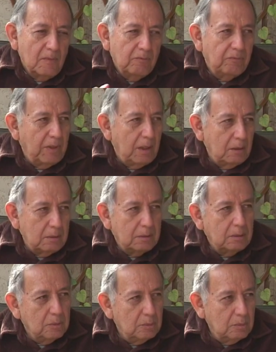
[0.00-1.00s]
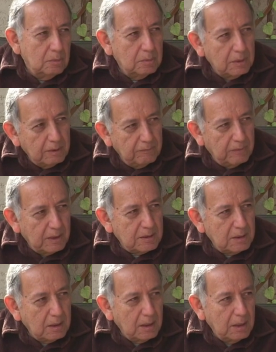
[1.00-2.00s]
failed to
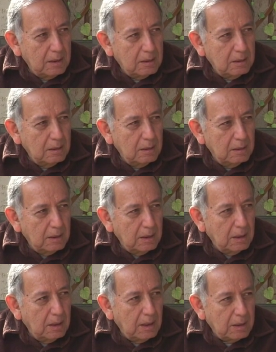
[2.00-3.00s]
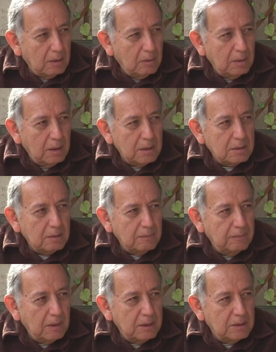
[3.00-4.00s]
investigate the Echo and Oscar
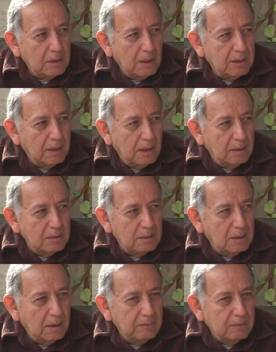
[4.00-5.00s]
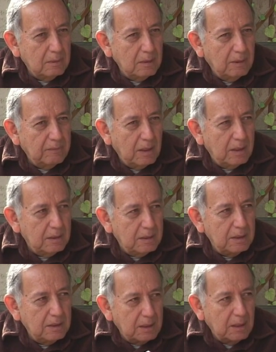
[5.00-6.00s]
flight shutdowns, and I've got a
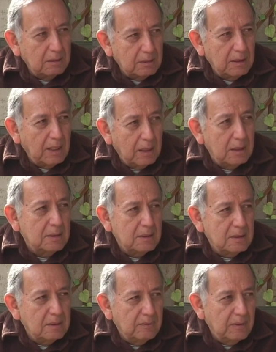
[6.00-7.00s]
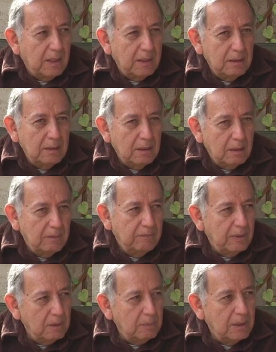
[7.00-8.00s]
detailed analysis of that in there if
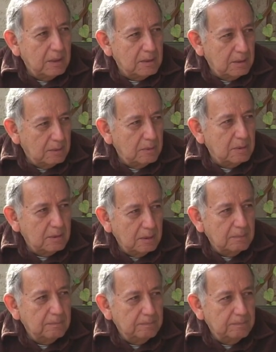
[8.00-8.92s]
anybody's interested.